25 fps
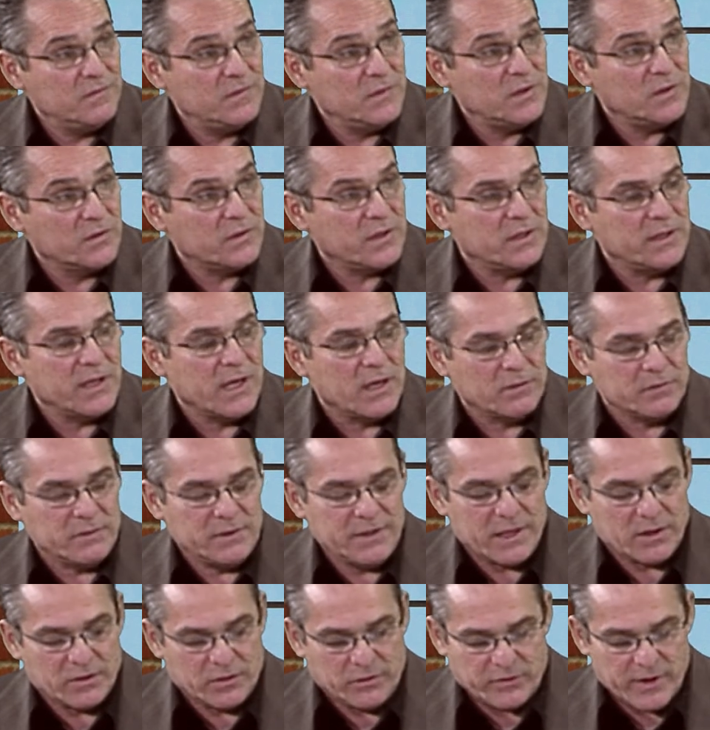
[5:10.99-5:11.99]
Okay,
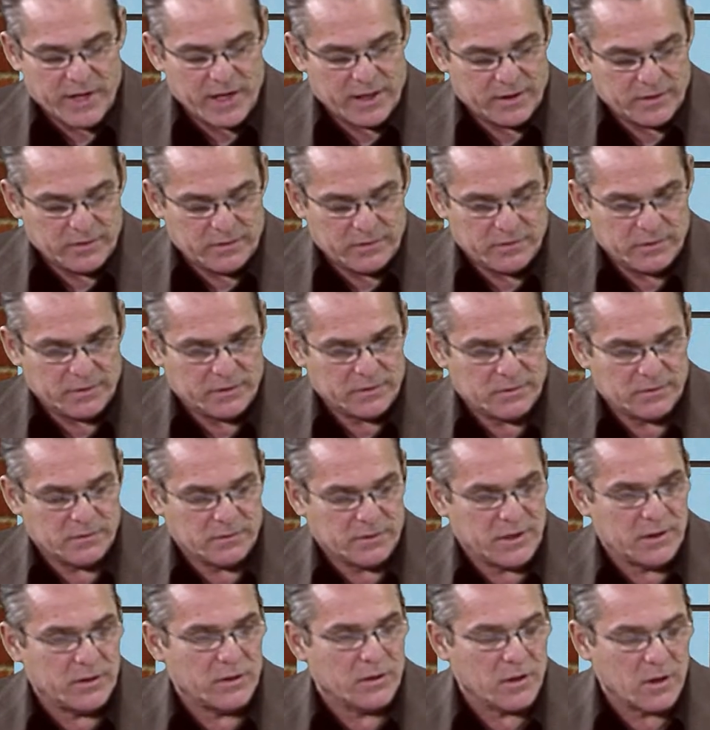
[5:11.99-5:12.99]
now granted, I mean,
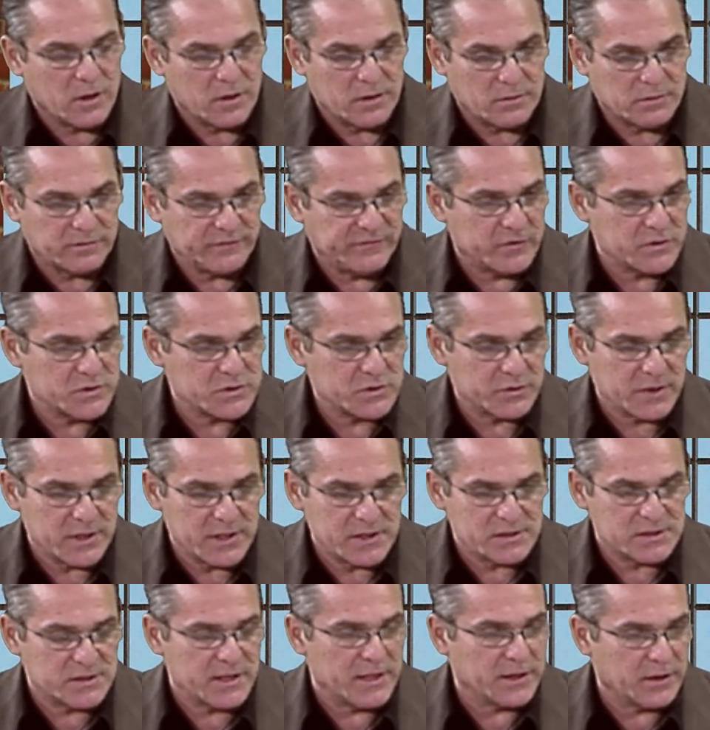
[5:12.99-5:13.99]
kindergarten, first
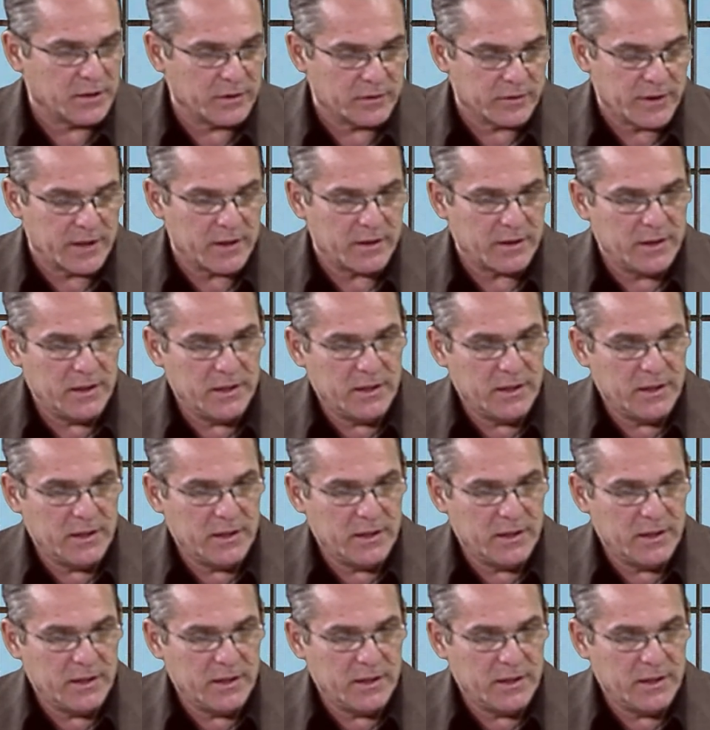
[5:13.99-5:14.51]
grade, second grade.